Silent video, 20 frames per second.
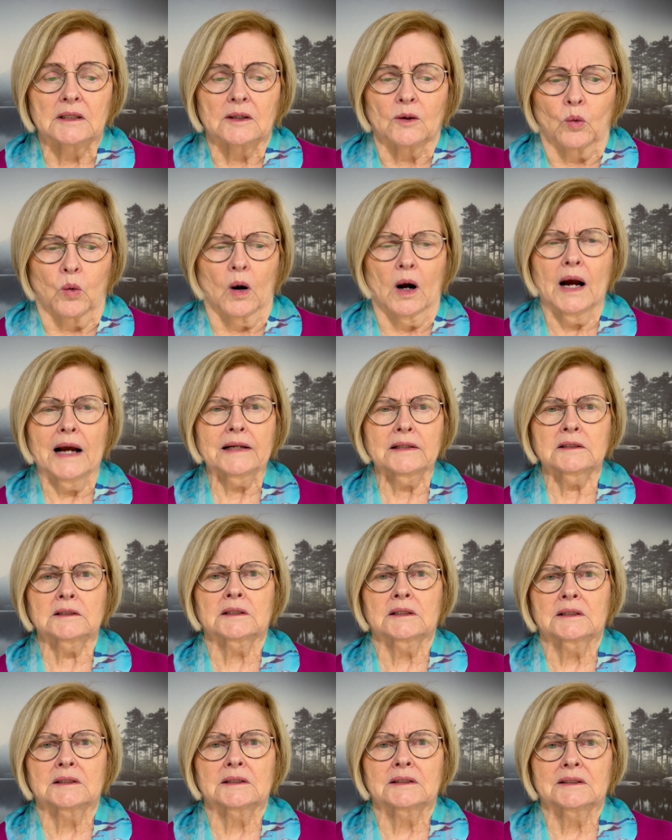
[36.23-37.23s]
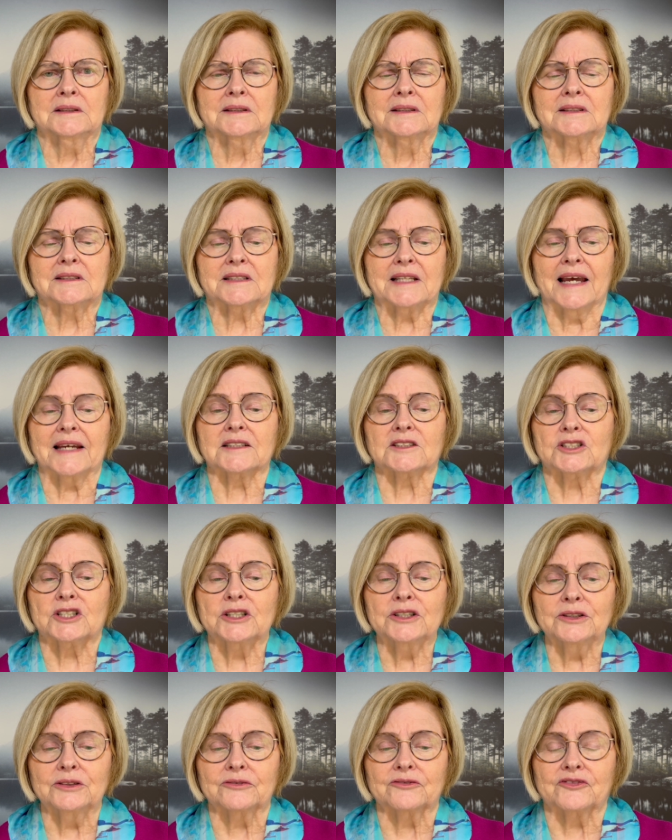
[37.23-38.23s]
What?
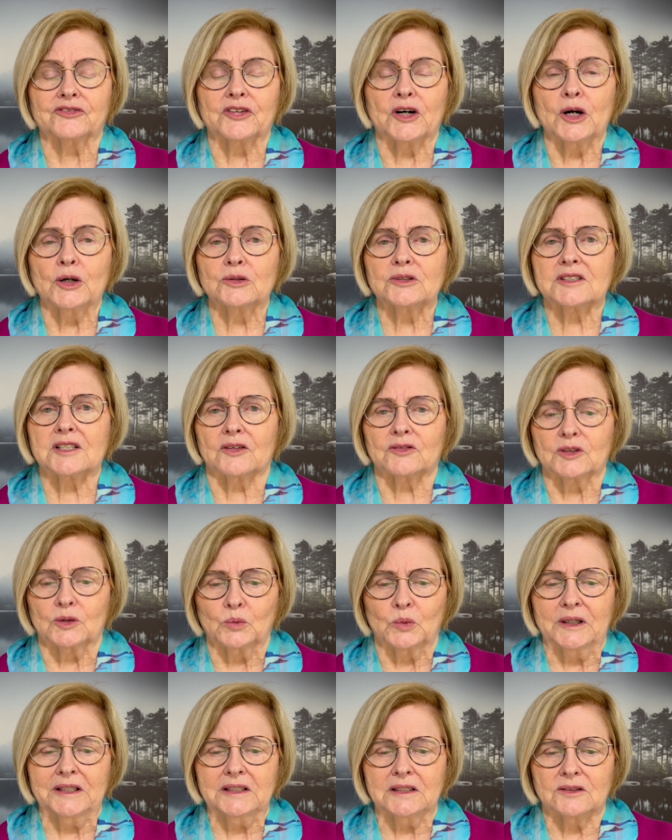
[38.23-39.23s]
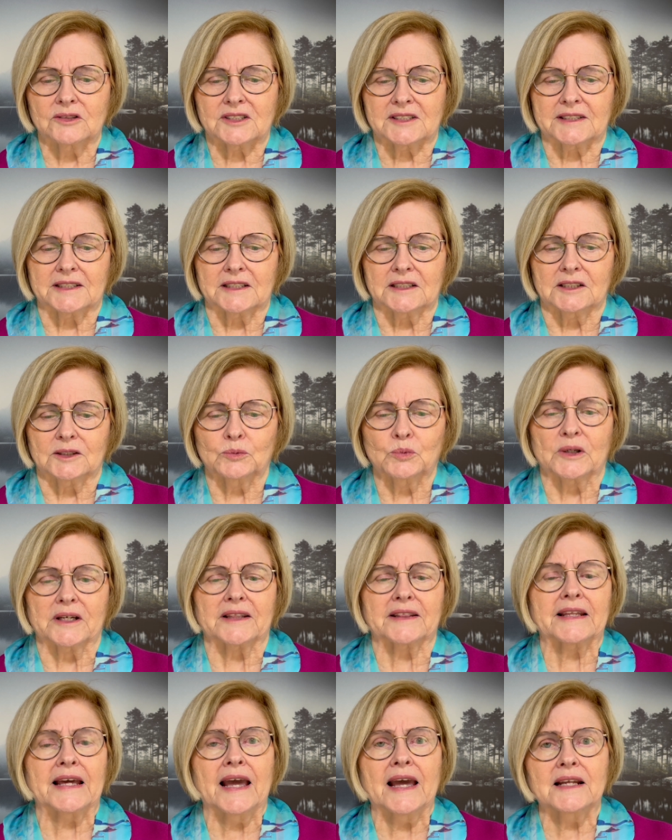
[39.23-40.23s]
Tangtun froze on the windowsill
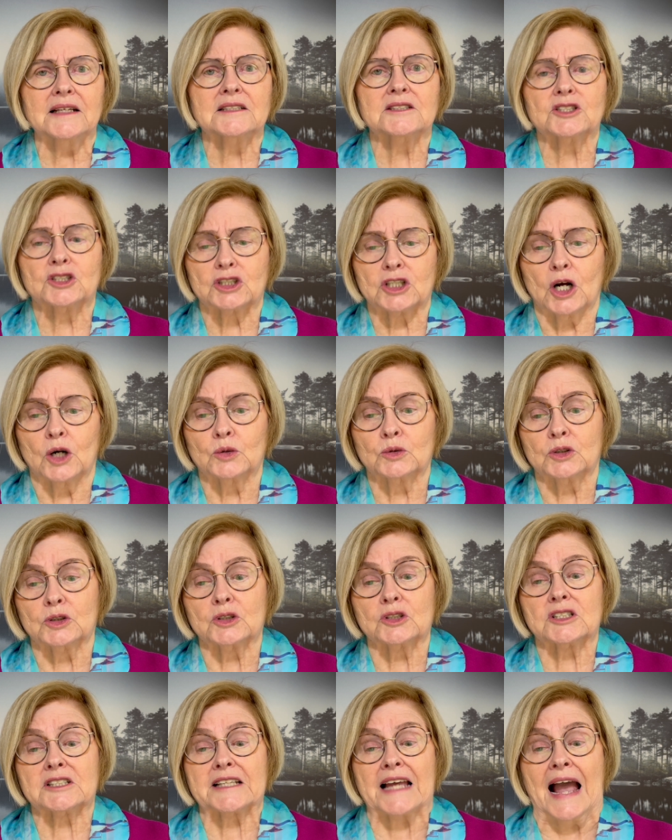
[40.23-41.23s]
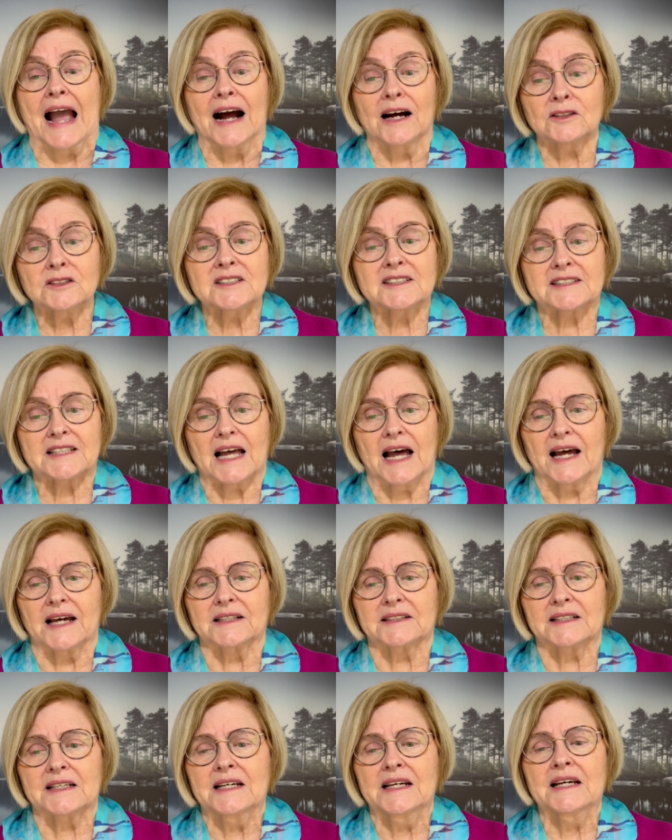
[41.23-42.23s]
with head and shoulders
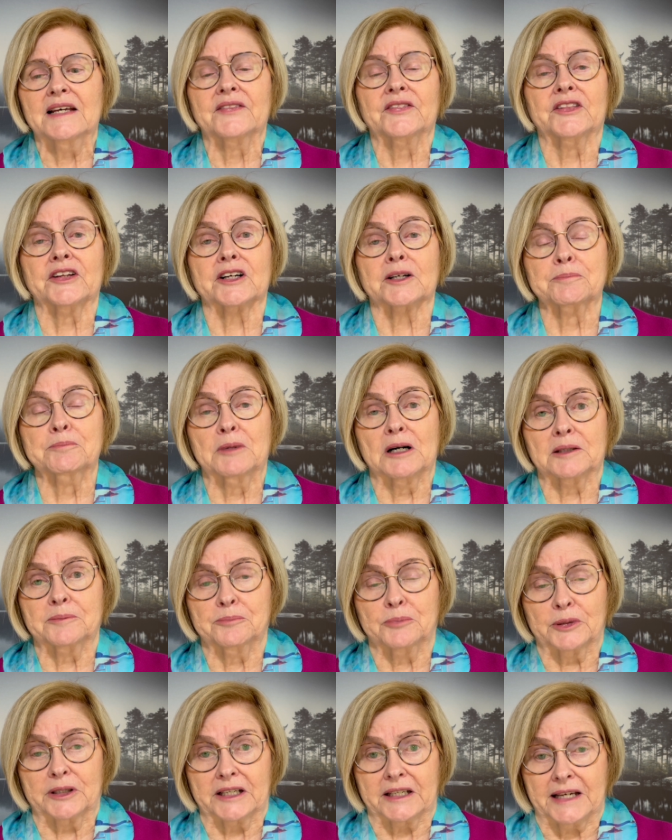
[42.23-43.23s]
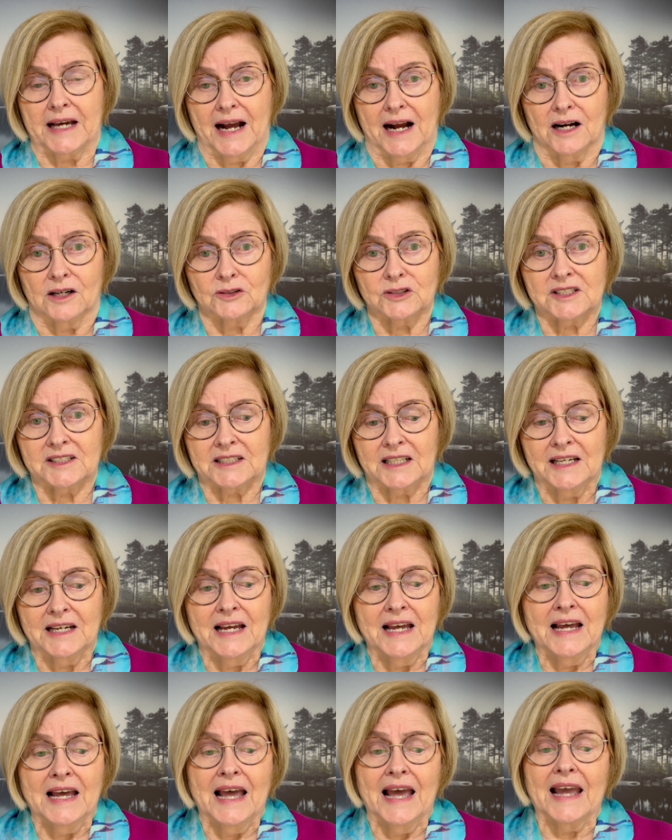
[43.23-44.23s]
outside their mud brick house
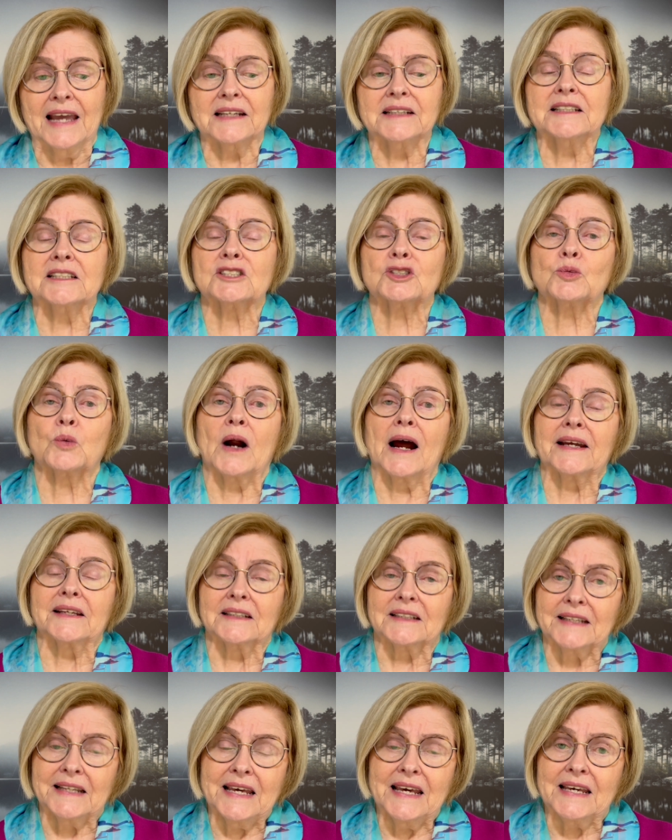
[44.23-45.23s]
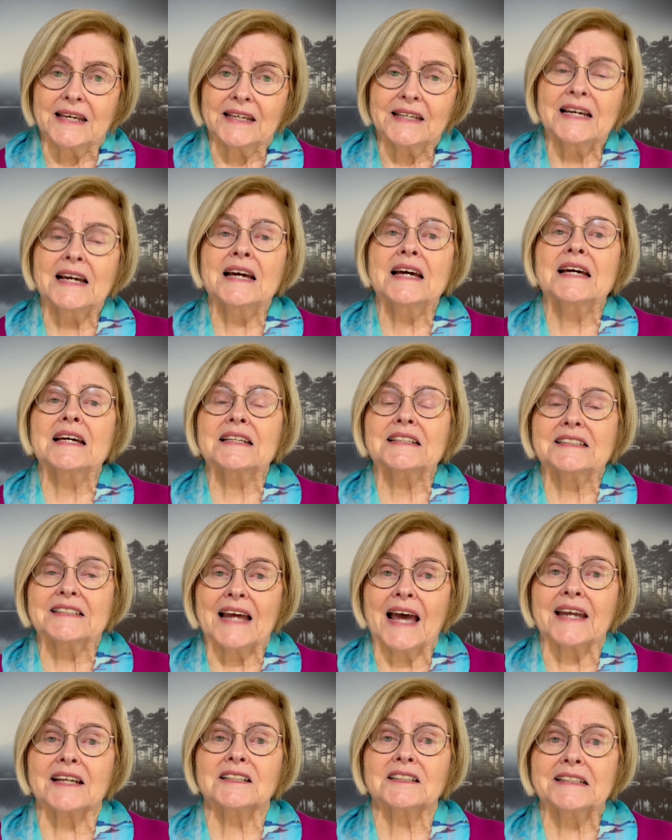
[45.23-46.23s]
and his right leg
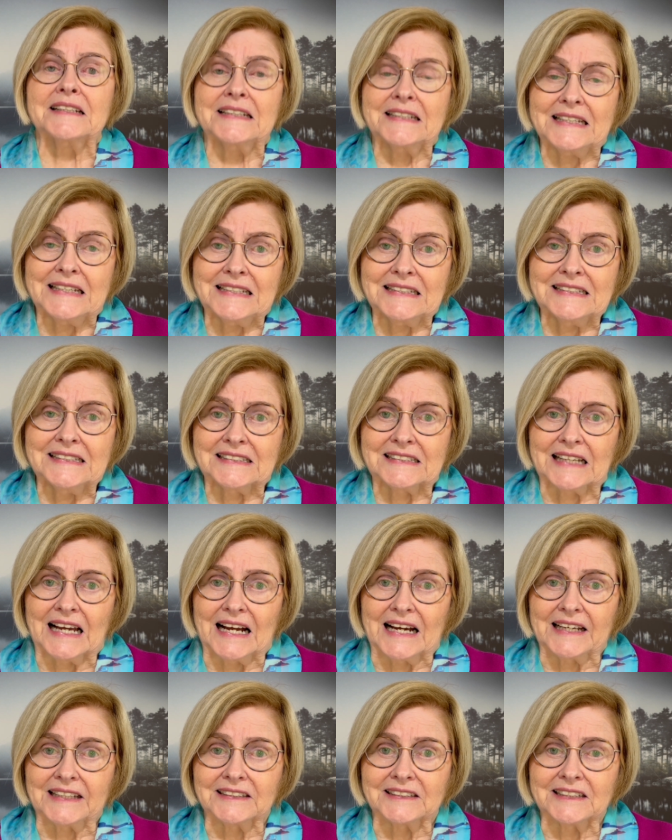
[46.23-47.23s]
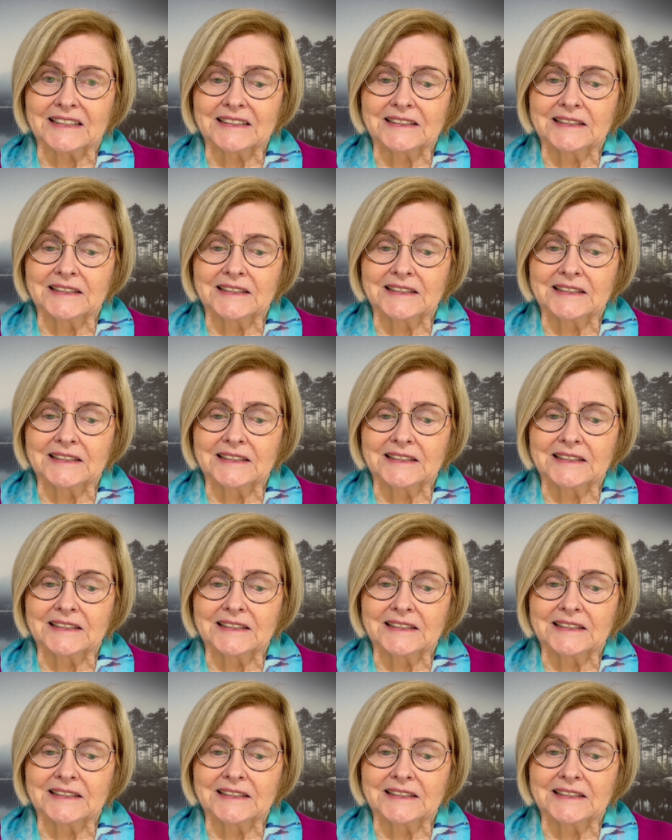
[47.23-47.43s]
dangling inside.